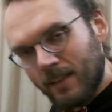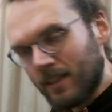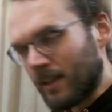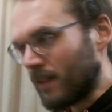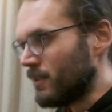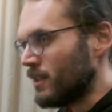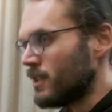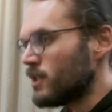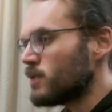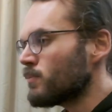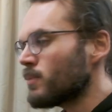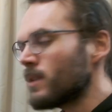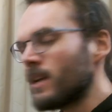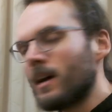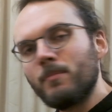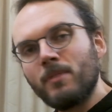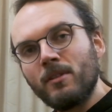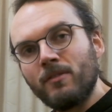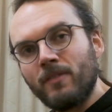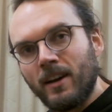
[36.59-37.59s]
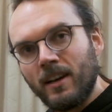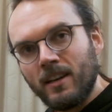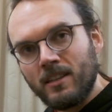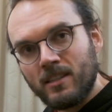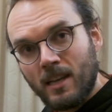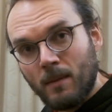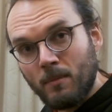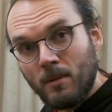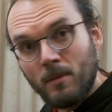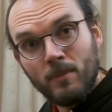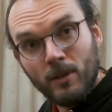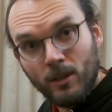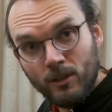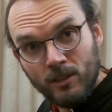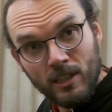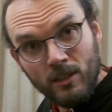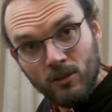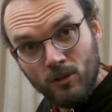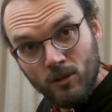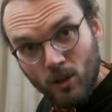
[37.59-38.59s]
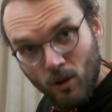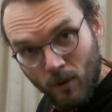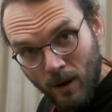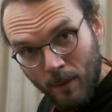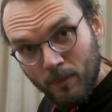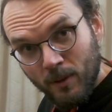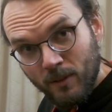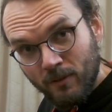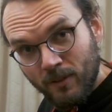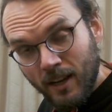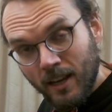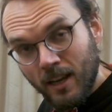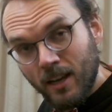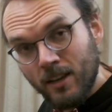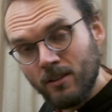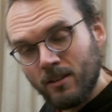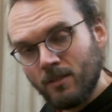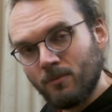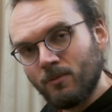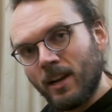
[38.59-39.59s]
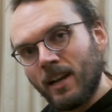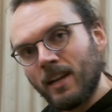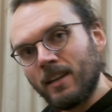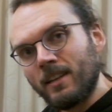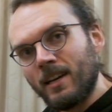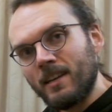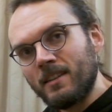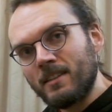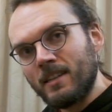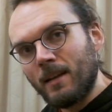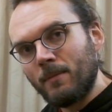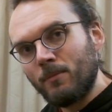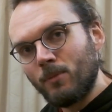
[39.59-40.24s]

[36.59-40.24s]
Now, these preamplifiers can be built into your amplifier. You can recognize that